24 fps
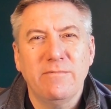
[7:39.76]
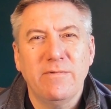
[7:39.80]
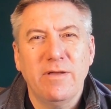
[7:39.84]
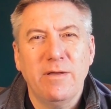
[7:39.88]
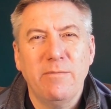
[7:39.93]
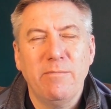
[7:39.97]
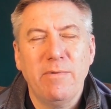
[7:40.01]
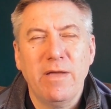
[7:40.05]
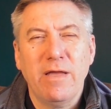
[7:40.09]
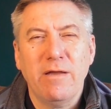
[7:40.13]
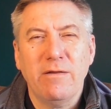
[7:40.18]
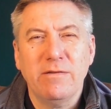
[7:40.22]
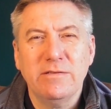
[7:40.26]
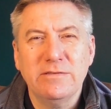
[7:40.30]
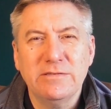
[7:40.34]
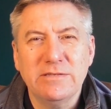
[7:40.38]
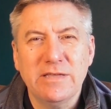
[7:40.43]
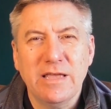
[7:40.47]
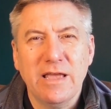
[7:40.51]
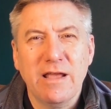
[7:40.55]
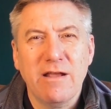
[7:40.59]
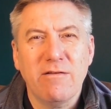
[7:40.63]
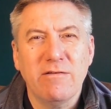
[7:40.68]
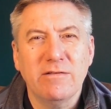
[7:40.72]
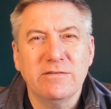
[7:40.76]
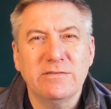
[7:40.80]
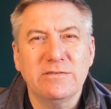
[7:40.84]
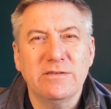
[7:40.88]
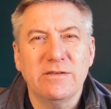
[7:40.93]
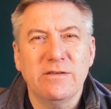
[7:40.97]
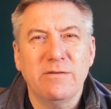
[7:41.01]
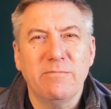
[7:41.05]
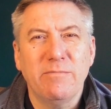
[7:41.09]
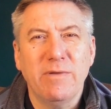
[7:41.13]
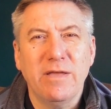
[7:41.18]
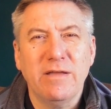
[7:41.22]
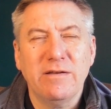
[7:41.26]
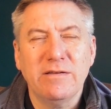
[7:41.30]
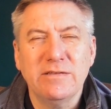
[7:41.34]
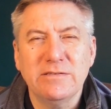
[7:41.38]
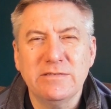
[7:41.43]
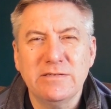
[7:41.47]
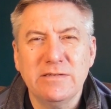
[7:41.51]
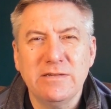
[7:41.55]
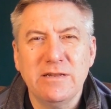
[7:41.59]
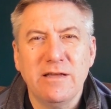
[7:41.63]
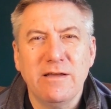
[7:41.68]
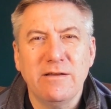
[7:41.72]
about his character, about
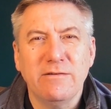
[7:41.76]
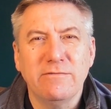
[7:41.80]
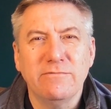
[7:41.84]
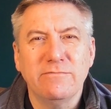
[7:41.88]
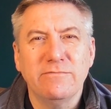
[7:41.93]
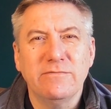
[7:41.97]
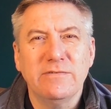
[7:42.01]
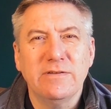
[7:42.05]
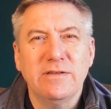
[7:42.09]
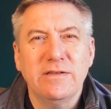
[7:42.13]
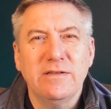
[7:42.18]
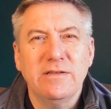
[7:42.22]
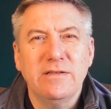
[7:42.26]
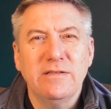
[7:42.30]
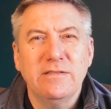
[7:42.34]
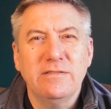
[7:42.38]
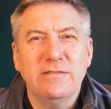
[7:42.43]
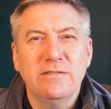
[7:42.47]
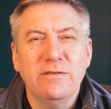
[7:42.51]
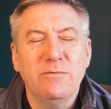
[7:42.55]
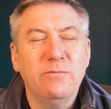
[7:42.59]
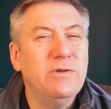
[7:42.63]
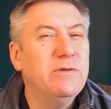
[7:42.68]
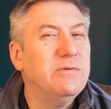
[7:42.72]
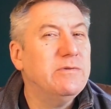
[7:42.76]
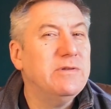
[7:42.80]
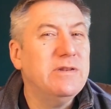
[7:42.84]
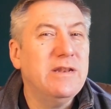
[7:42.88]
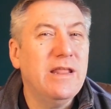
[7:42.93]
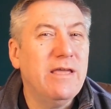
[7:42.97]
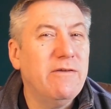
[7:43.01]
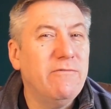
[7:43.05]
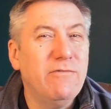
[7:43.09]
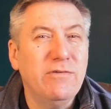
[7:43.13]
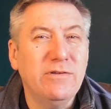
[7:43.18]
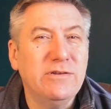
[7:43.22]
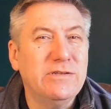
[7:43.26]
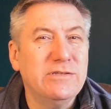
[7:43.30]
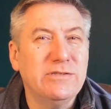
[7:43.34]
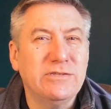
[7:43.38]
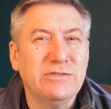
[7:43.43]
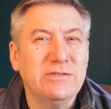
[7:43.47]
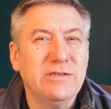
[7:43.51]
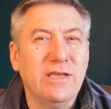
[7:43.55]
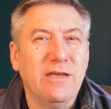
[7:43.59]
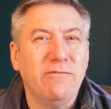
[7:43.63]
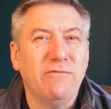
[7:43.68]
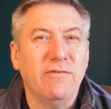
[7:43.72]
his love, that we'd never
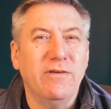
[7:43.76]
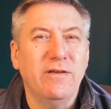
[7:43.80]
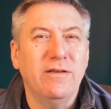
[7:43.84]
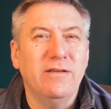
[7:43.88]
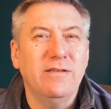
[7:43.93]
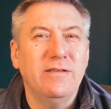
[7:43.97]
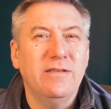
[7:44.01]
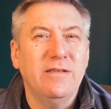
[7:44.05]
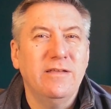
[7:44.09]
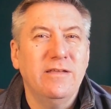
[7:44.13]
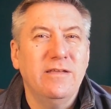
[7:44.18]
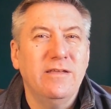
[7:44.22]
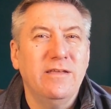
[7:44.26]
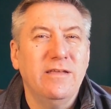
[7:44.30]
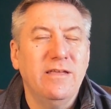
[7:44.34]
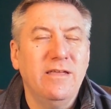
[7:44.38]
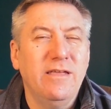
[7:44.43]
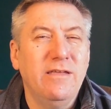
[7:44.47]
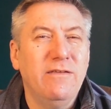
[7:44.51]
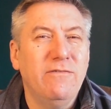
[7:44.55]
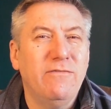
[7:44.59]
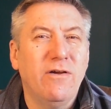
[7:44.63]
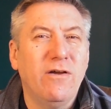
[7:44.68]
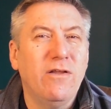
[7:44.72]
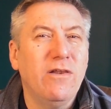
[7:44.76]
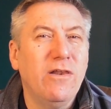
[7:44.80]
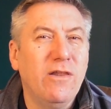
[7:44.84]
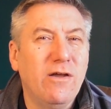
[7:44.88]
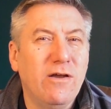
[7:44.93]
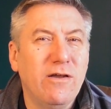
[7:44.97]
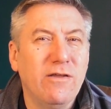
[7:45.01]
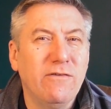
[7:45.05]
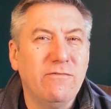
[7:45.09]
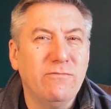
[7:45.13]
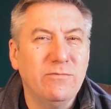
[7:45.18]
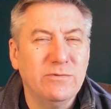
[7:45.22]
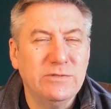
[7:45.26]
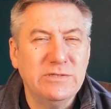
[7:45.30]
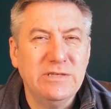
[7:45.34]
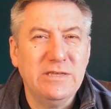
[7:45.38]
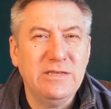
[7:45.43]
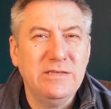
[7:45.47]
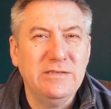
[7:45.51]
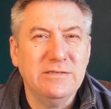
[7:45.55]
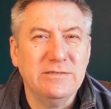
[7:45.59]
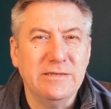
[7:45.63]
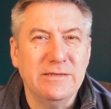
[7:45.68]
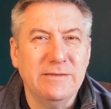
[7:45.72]
discover if our life was
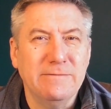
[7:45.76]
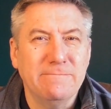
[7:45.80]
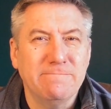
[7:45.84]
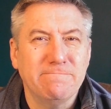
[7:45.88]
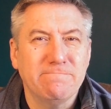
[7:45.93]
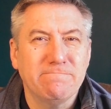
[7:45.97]
easy.